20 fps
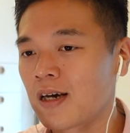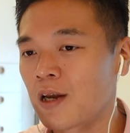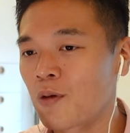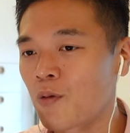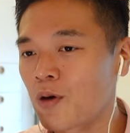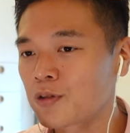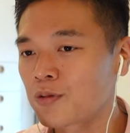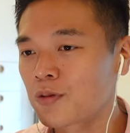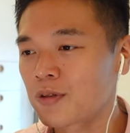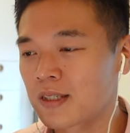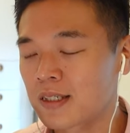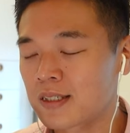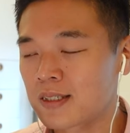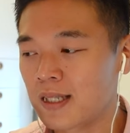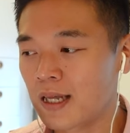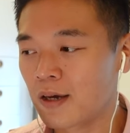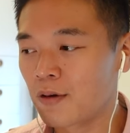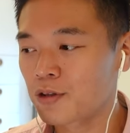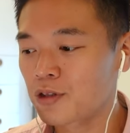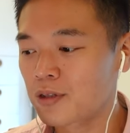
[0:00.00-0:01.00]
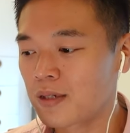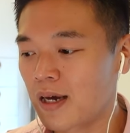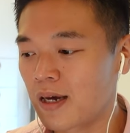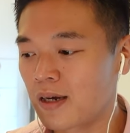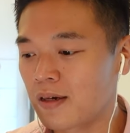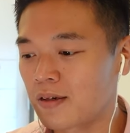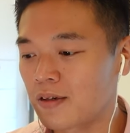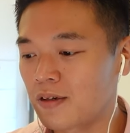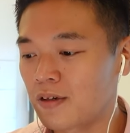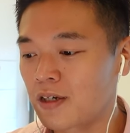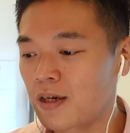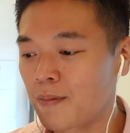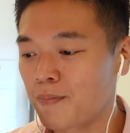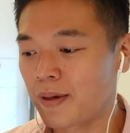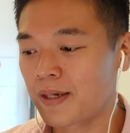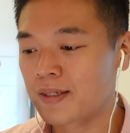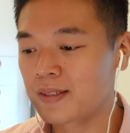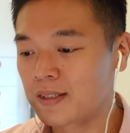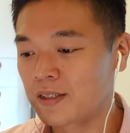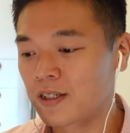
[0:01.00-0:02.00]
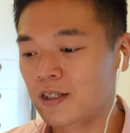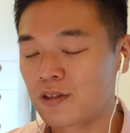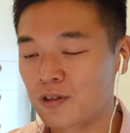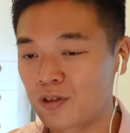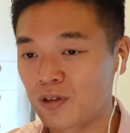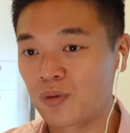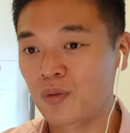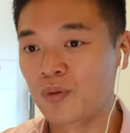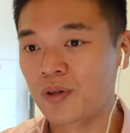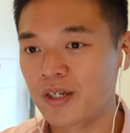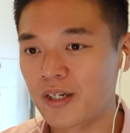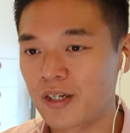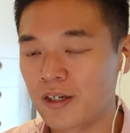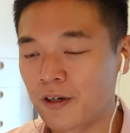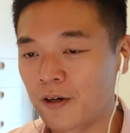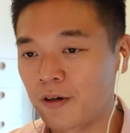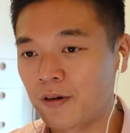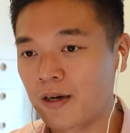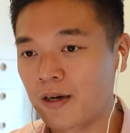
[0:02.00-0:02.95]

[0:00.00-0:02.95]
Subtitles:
And once you distinguish mm-hmm. that, you can basically just do it, you know.